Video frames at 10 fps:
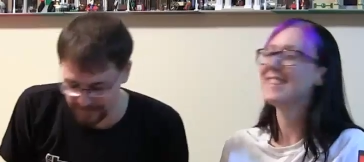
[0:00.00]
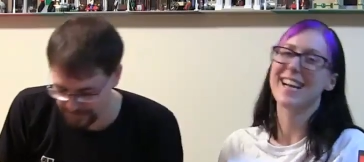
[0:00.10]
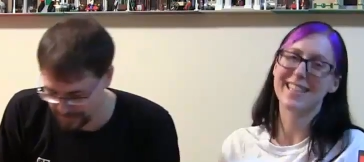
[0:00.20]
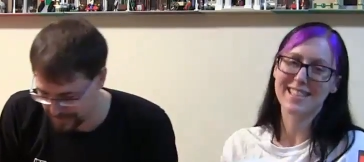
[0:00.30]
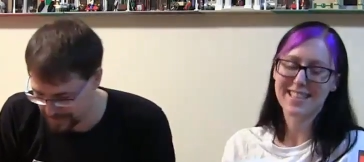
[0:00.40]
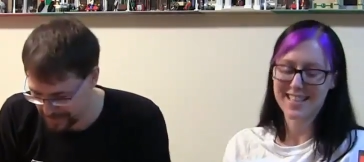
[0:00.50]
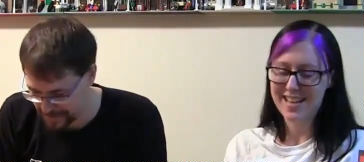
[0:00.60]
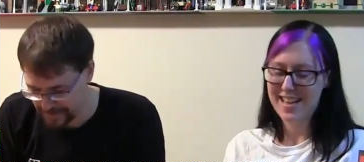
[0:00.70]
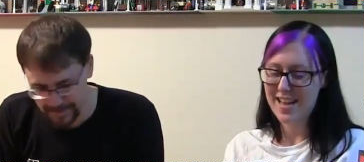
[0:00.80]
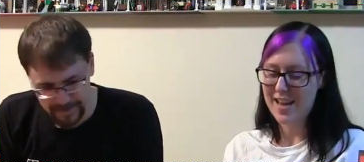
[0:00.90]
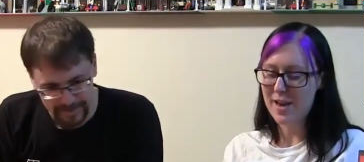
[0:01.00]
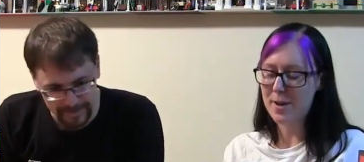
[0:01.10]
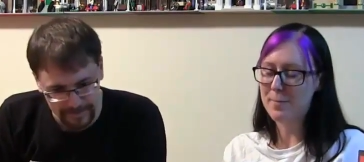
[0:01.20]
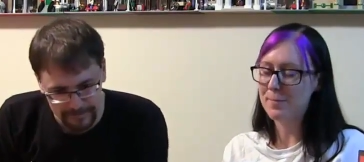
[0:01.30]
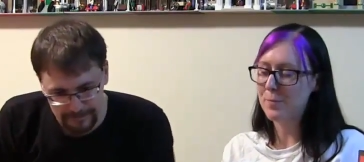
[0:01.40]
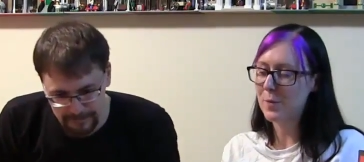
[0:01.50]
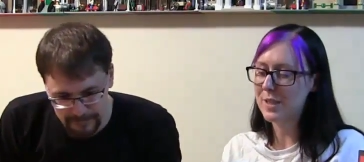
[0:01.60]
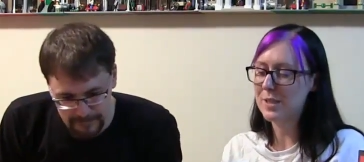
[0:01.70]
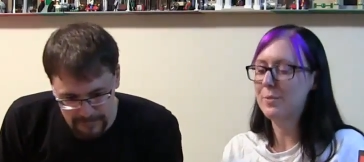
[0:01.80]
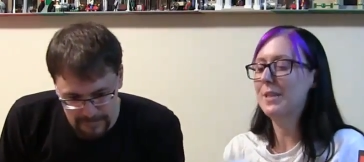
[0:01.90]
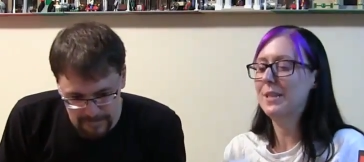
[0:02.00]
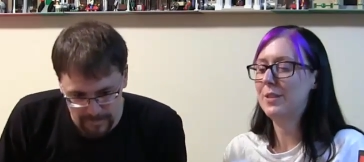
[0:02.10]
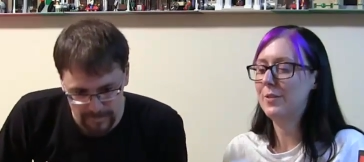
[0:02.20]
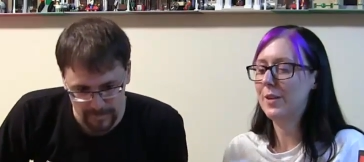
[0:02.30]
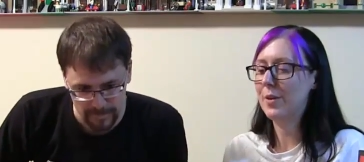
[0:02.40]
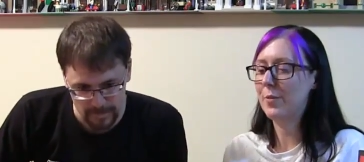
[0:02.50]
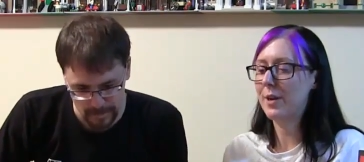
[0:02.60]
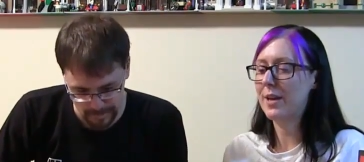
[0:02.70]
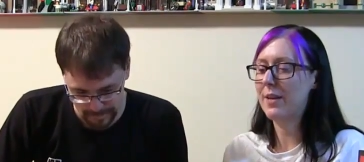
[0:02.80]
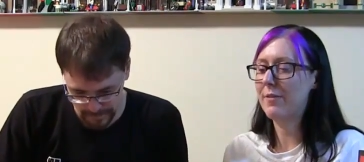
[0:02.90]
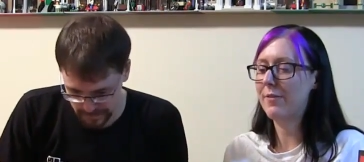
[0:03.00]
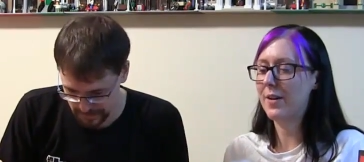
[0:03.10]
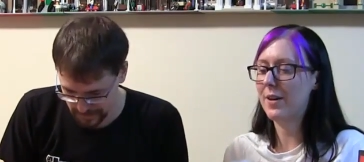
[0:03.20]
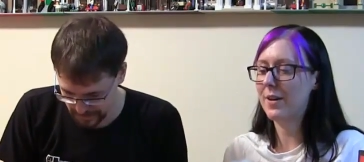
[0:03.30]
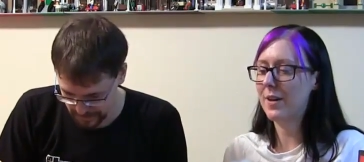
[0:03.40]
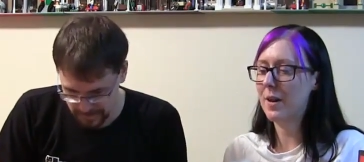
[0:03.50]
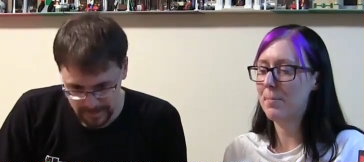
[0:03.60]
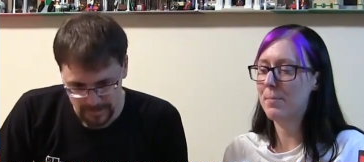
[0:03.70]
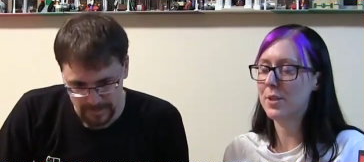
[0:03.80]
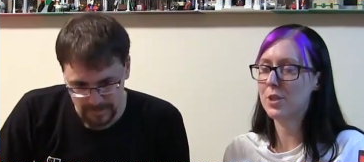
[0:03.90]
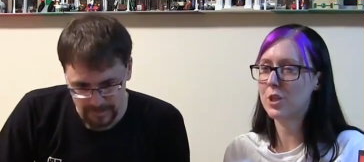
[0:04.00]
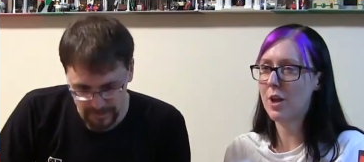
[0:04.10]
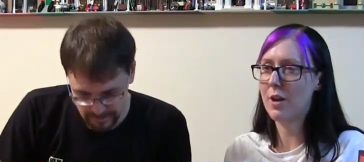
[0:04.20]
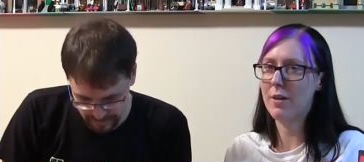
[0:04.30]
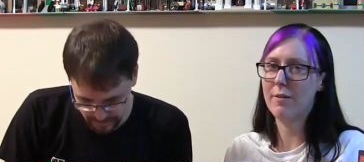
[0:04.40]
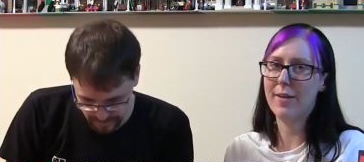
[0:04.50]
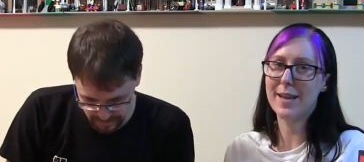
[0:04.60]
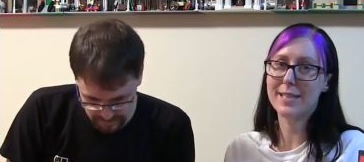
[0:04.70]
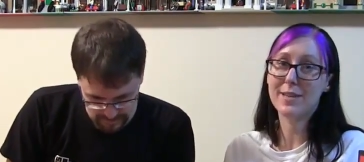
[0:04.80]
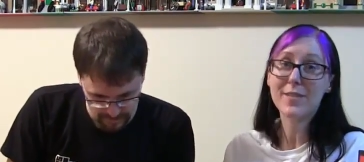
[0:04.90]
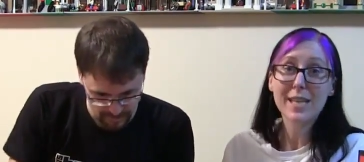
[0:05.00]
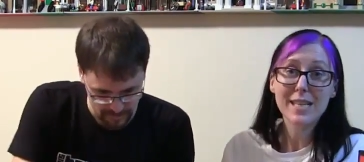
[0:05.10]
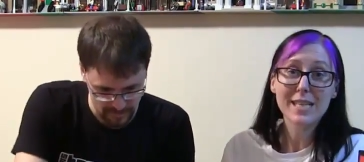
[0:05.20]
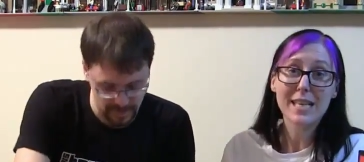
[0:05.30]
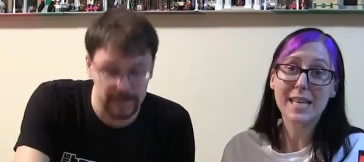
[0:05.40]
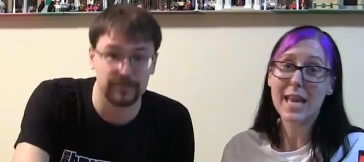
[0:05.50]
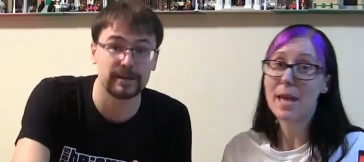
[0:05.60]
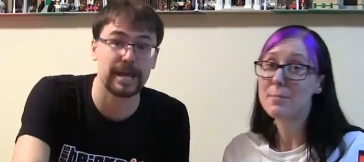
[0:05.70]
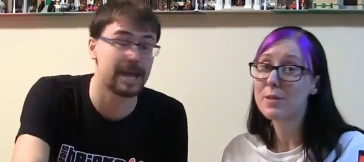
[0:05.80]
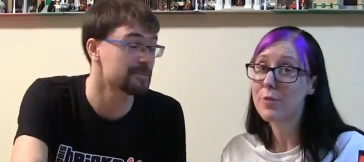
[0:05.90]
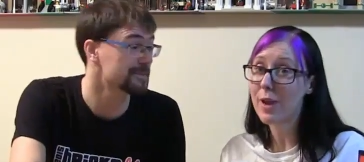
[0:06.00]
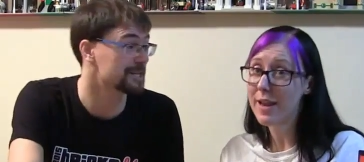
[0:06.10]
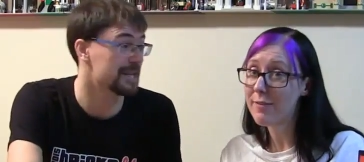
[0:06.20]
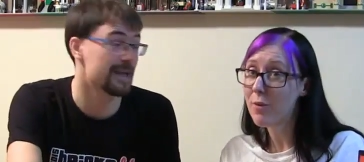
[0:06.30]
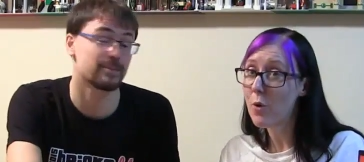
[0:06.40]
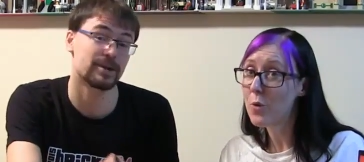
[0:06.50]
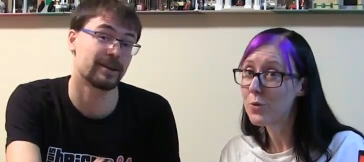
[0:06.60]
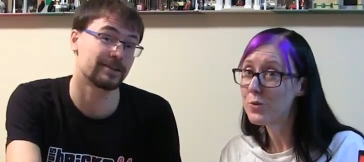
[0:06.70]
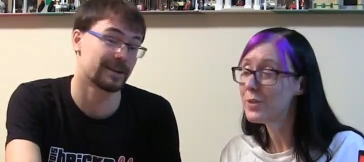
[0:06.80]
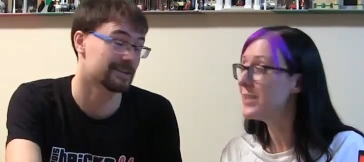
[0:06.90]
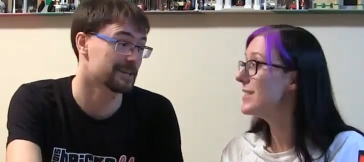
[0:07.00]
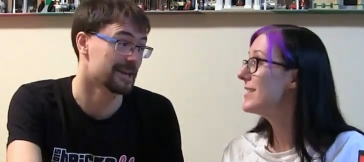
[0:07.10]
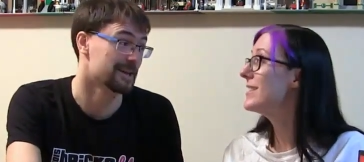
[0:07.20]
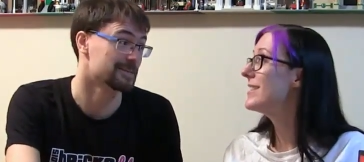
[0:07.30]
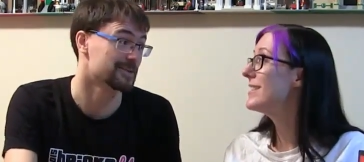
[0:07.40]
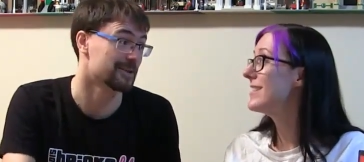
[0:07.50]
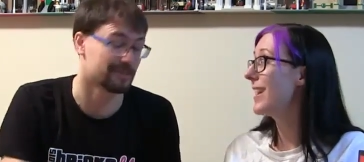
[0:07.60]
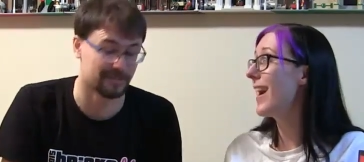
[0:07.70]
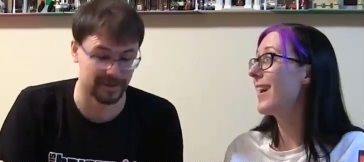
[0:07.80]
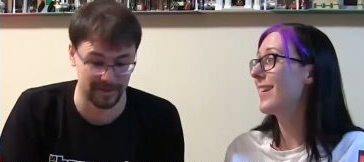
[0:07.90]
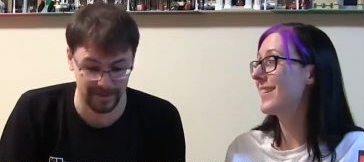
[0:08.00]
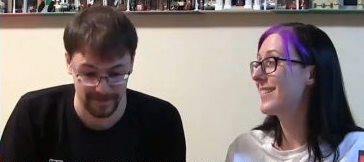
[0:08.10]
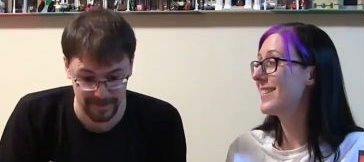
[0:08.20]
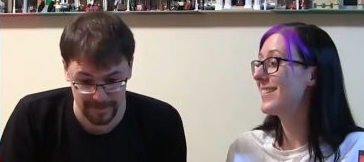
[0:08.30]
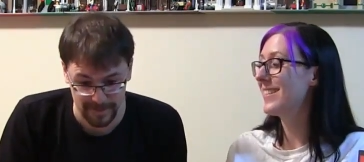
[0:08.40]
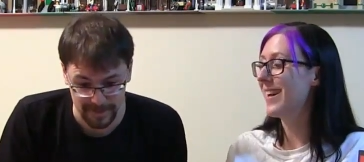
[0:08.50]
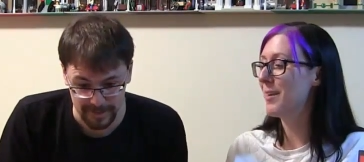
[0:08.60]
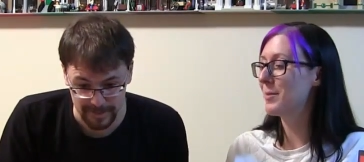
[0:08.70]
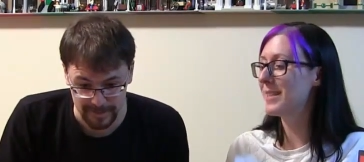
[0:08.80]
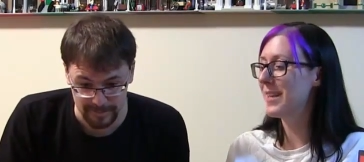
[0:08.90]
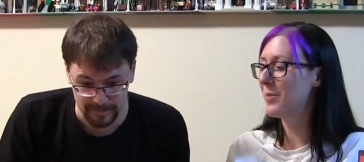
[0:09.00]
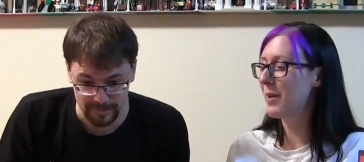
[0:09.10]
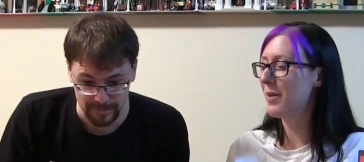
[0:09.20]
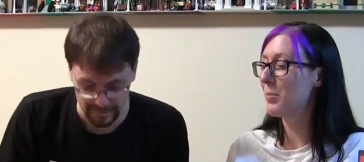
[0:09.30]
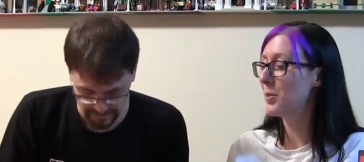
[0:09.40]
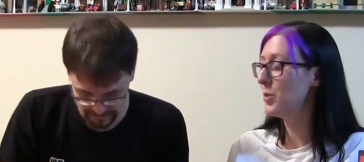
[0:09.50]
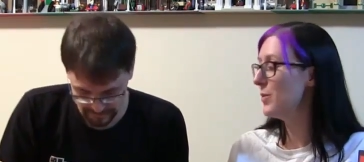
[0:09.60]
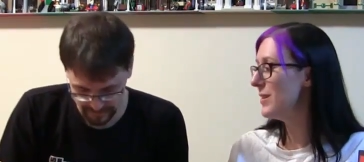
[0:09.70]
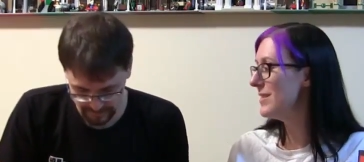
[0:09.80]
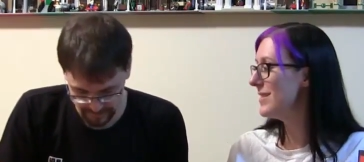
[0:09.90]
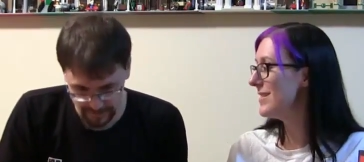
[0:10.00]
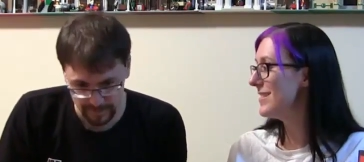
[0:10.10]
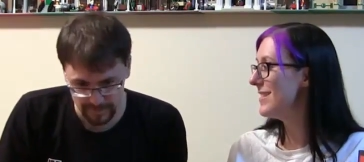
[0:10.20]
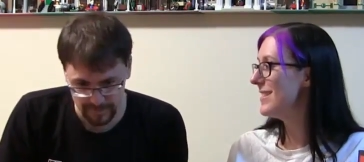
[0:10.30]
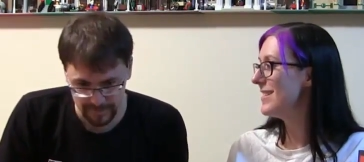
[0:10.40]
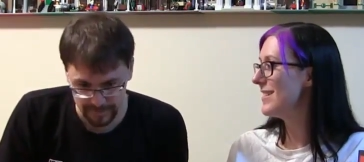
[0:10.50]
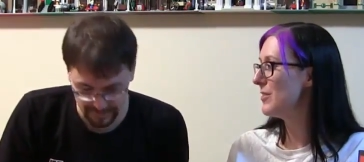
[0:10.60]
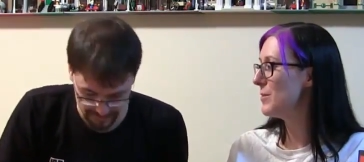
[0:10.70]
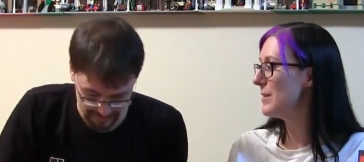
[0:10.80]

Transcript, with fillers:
Speaker 1: Exactly. Um, what else are we going to do there? We're going to have uh, a bunch of activities
Speaker 2: and the different games. games. The games, I really like the games. They're a lot yeah. of fun.
Speaker 1: Yeah, I'm excited. We have a couple new ones that have